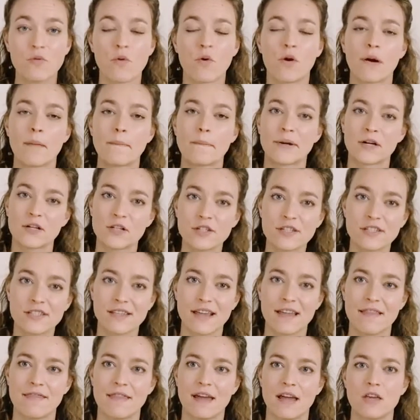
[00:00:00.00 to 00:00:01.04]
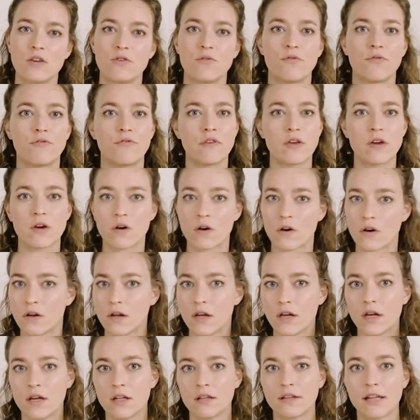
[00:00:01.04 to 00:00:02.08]
or a person that you feel
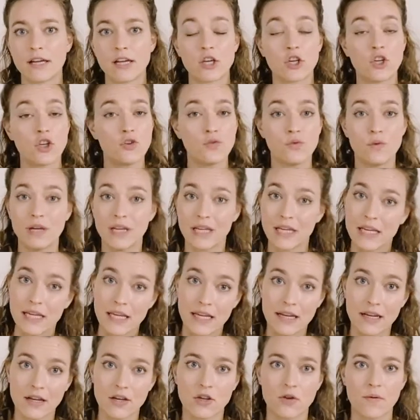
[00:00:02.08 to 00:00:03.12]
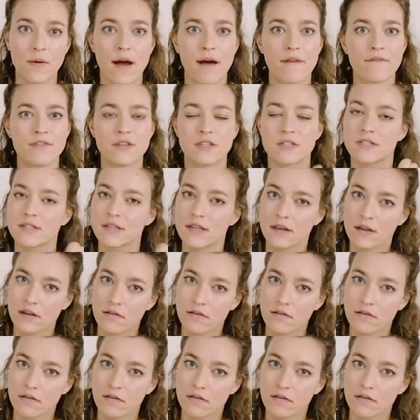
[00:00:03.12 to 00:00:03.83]
like you need and you have this